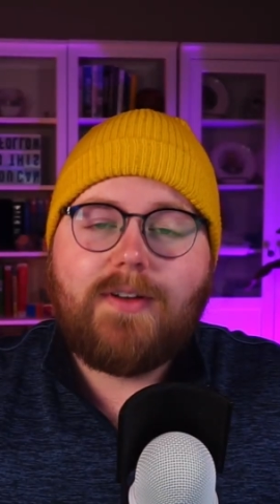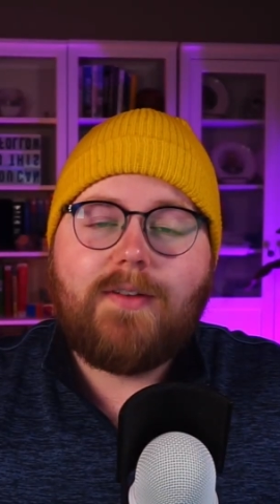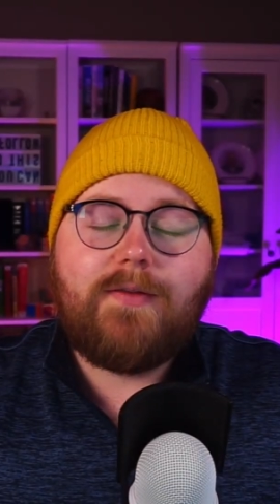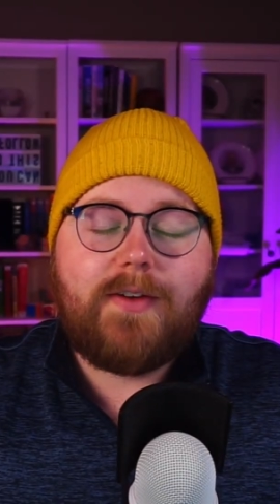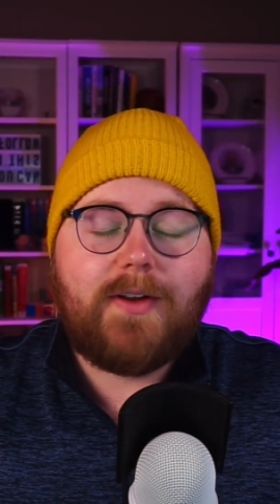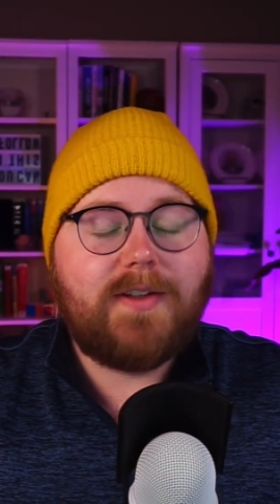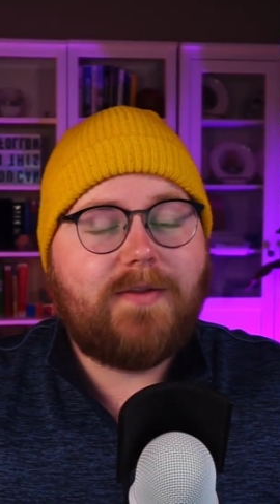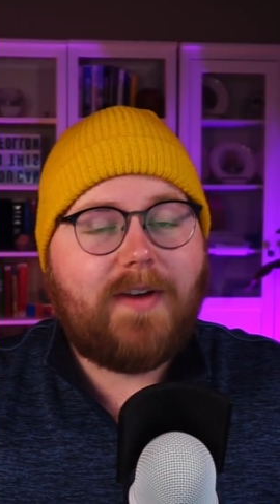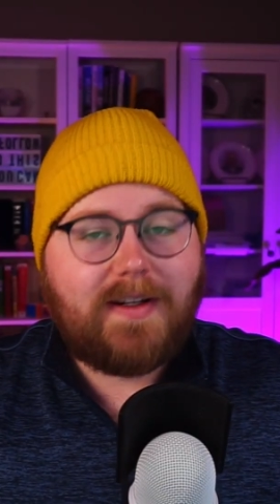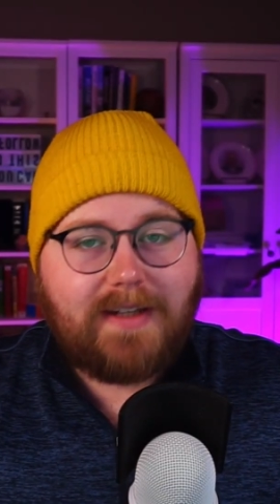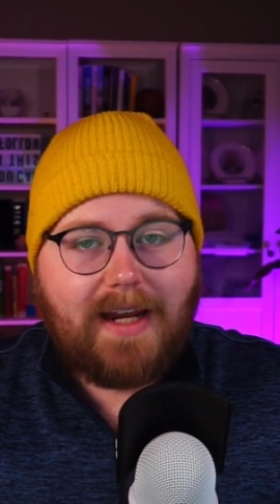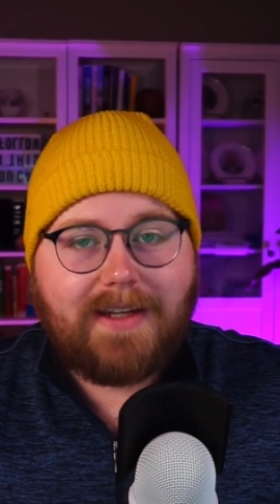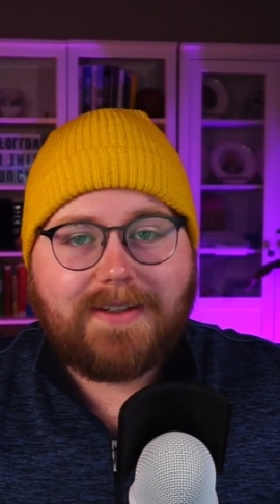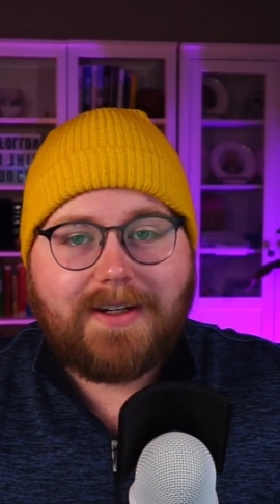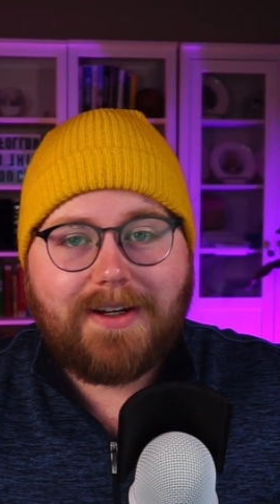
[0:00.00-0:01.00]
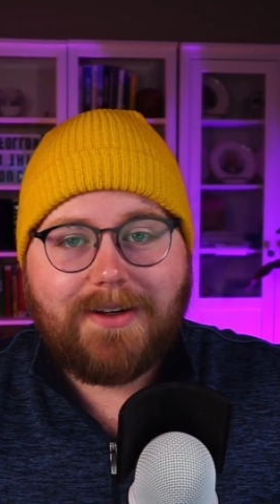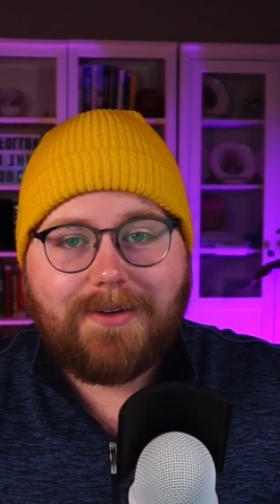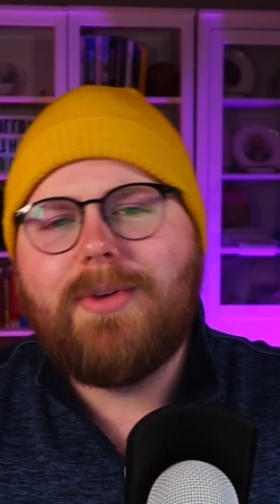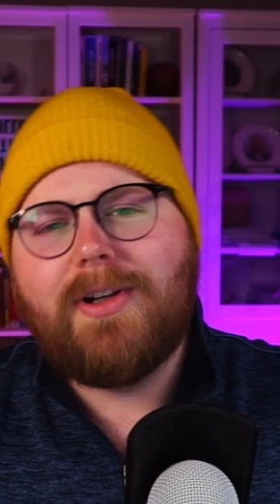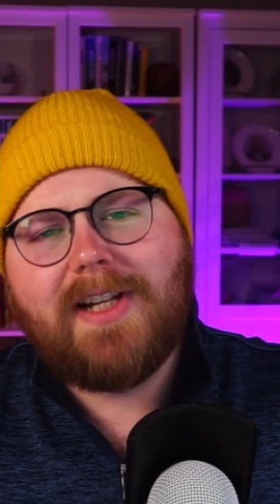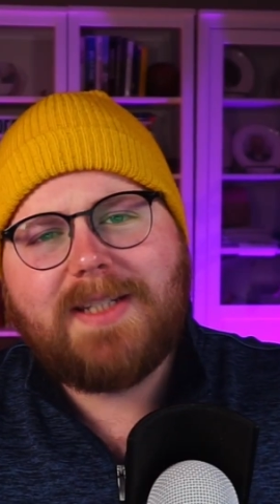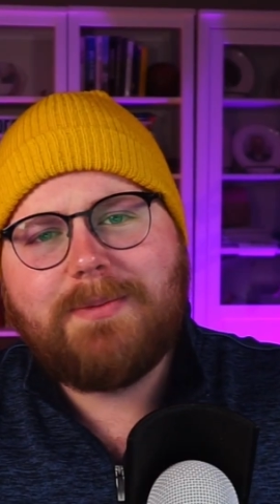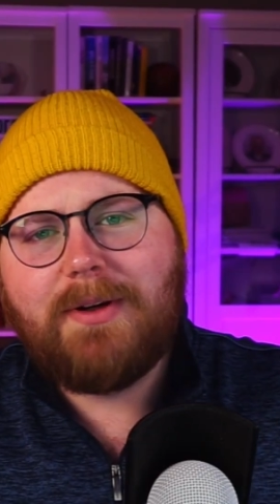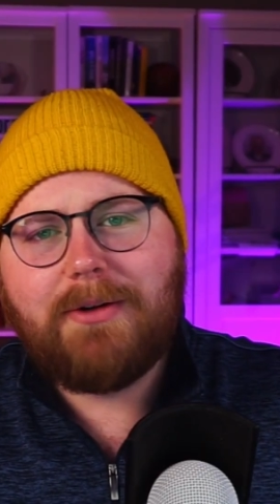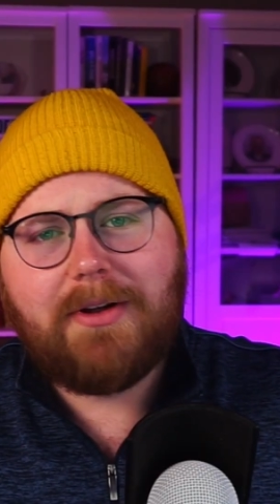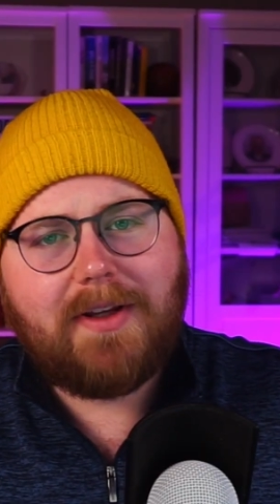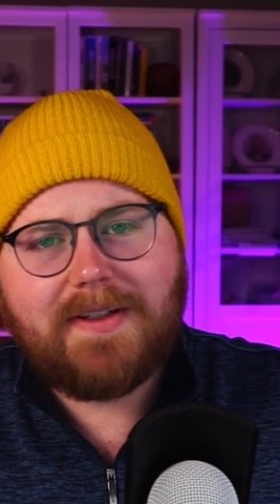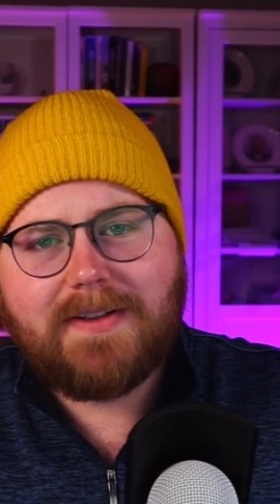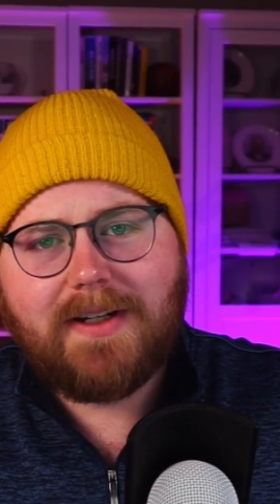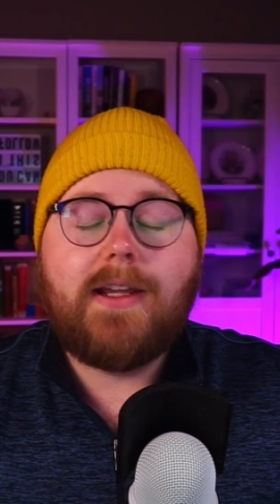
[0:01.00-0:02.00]
feels fantastic. But let's be
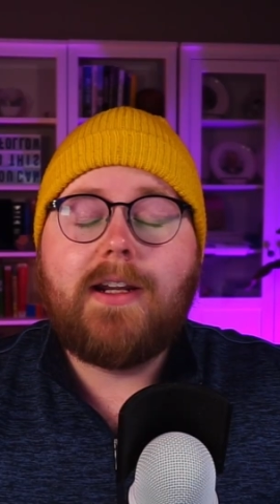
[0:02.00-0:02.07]
realistic.